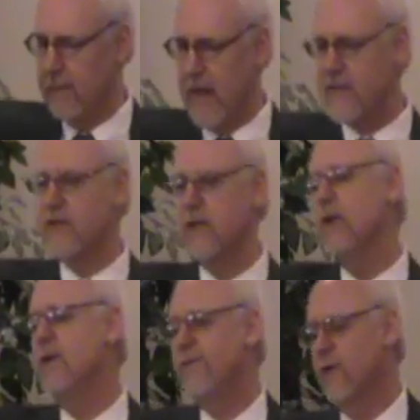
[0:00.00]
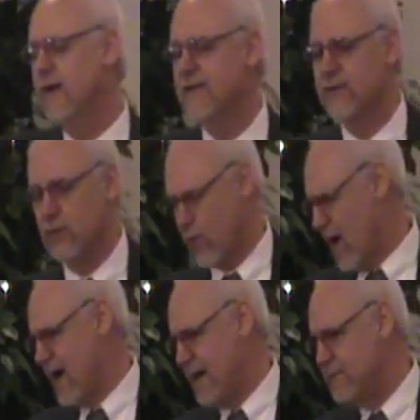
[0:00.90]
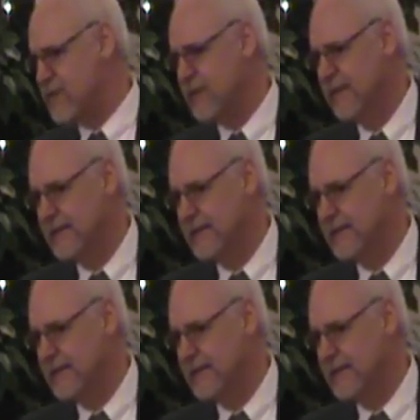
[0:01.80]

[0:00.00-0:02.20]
to be executed for his crimes.